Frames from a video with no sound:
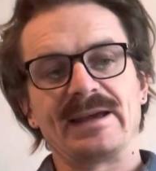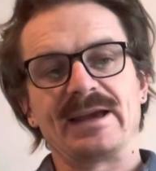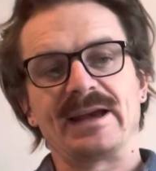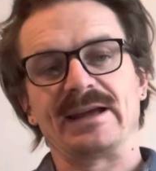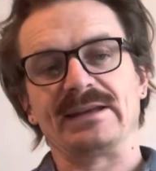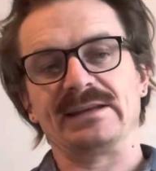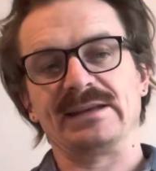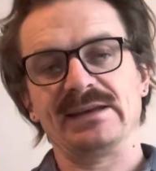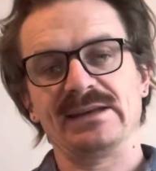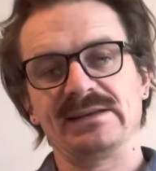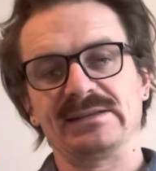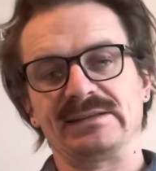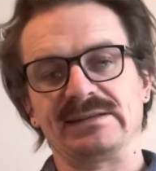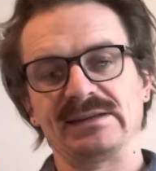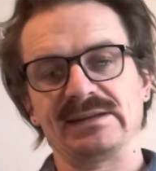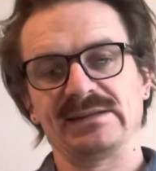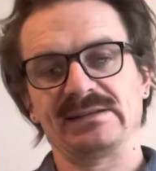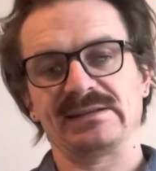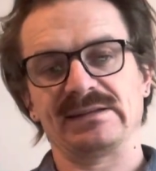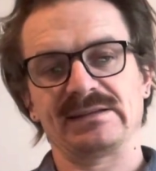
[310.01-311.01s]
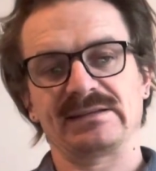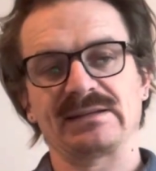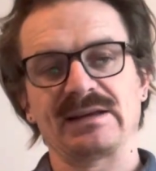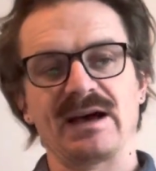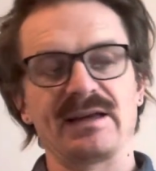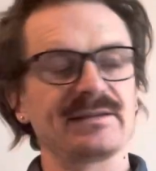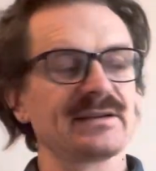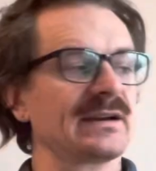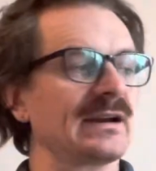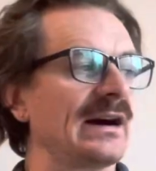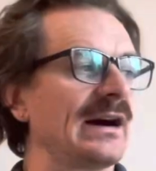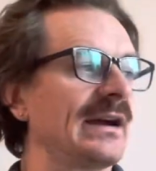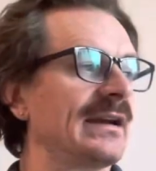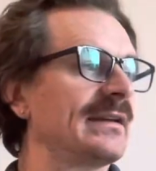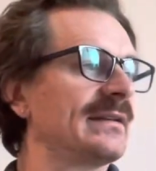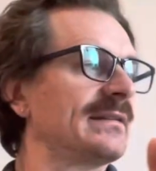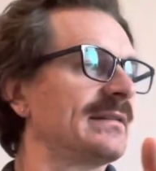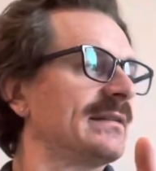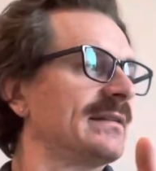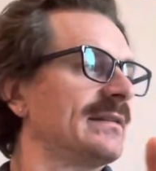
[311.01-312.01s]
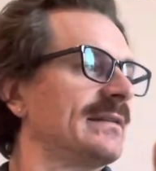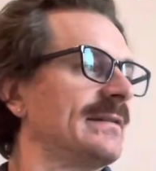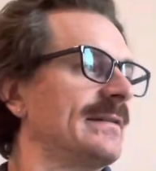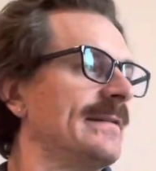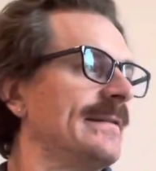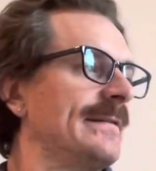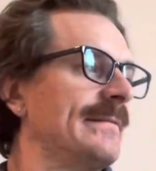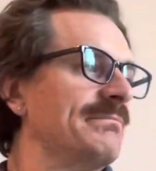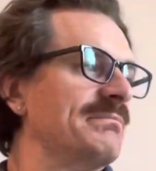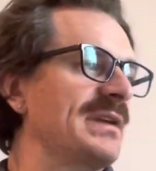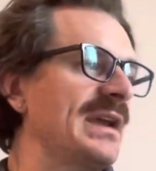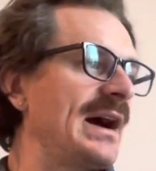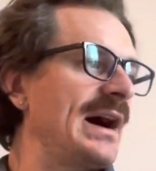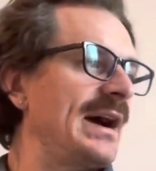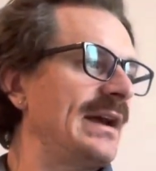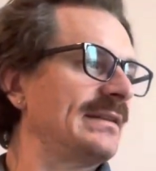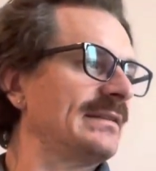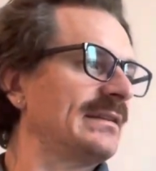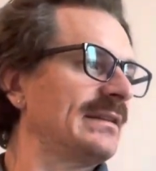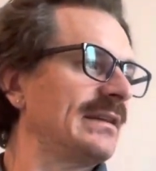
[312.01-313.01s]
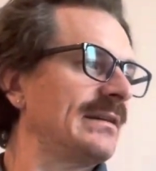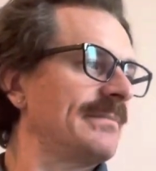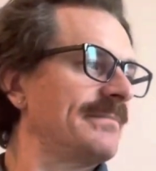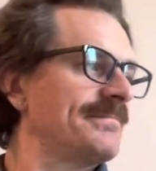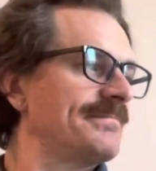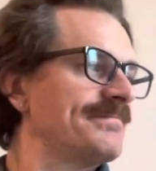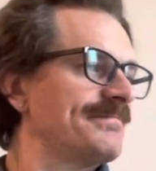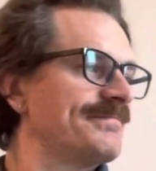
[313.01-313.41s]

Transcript: And he sees this other guy behind him